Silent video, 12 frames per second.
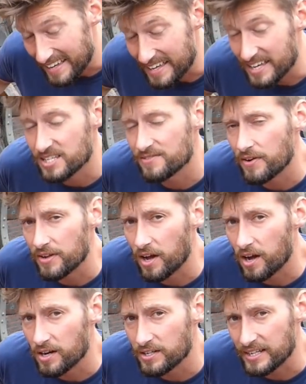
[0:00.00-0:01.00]
It is very
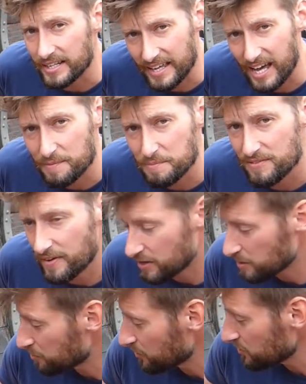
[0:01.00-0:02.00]
hard and it can be
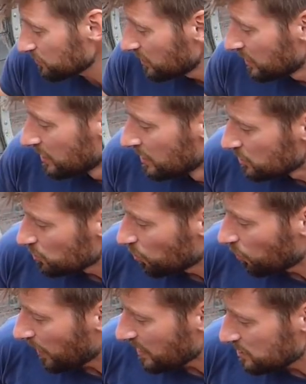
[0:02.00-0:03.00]
very brittle,
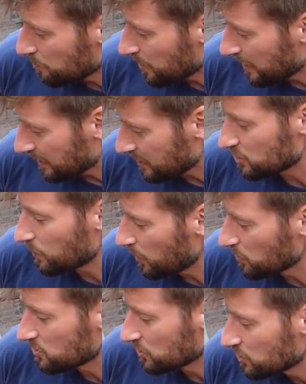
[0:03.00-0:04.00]
so as the plank
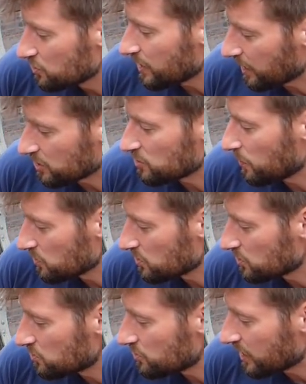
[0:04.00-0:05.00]
swells and contracts,
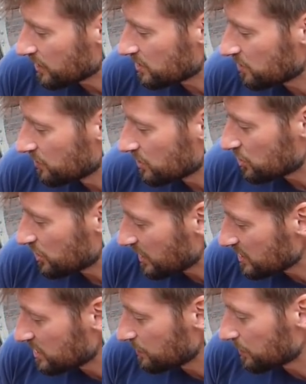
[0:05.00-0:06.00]
there is a
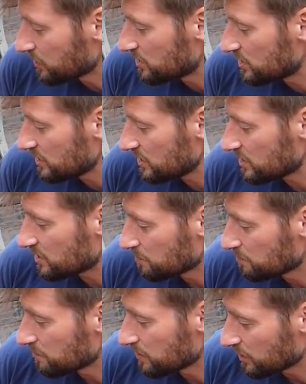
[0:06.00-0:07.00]
chance that we could see
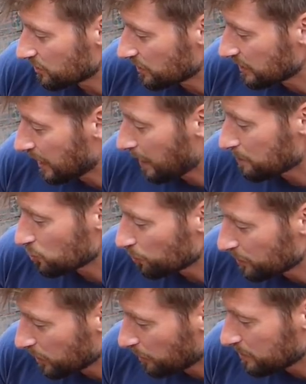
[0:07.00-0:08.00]
some gaps
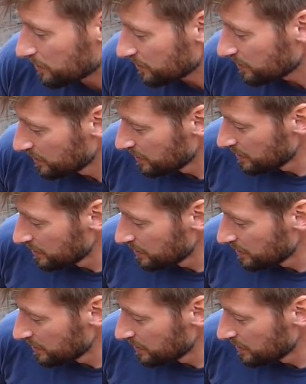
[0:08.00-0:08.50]
opening up here.